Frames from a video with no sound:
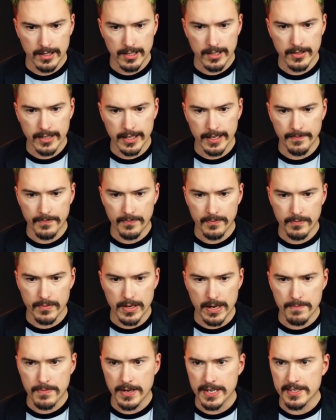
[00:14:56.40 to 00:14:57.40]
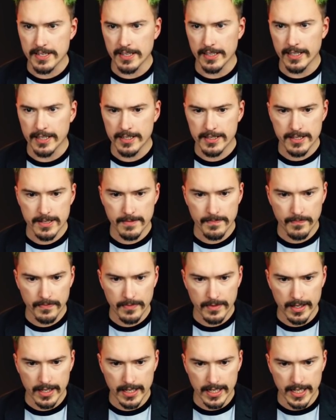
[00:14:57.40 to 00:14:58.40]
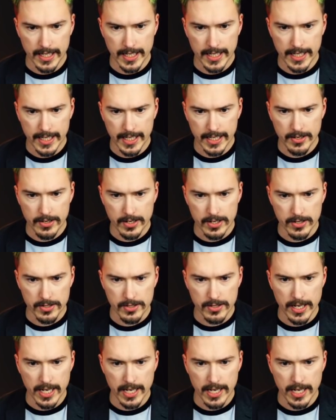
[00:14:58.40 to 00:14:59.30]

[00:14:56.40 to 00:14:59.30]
Okay, I'm pressing next. You can also